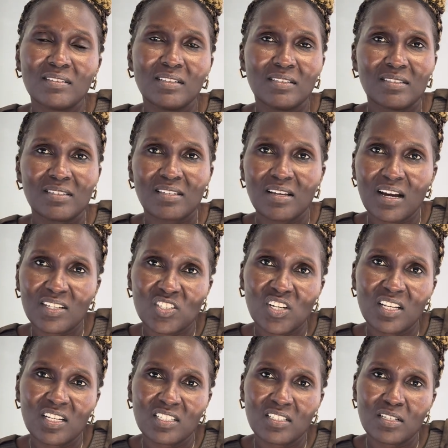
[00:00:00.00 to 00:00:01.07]
it's a
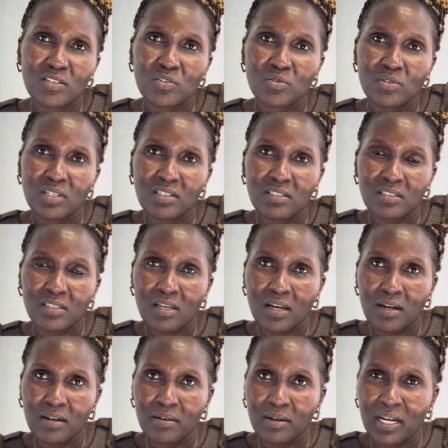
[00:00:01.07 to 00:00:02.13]
challenge that students
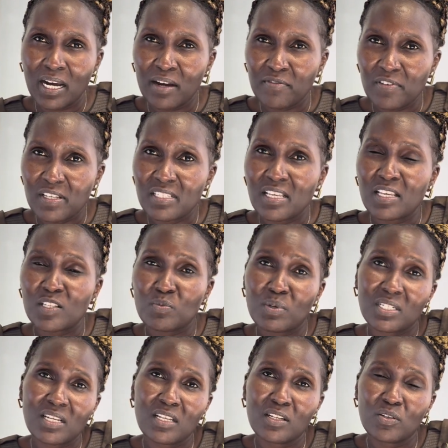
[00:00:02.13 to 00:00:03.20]
are facing,
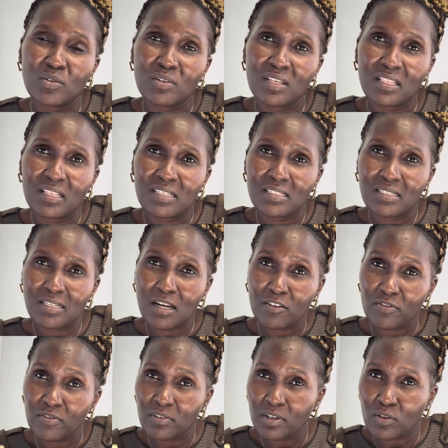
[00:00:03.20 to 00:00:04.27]
especially during this
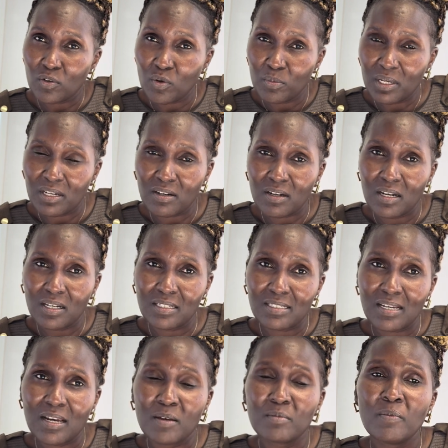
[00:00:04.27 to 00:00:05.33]
tough economic
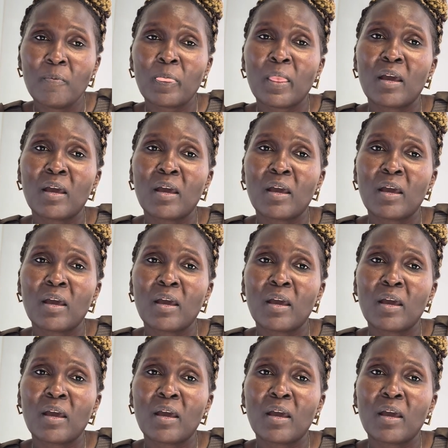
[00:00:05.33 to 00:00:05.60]
time.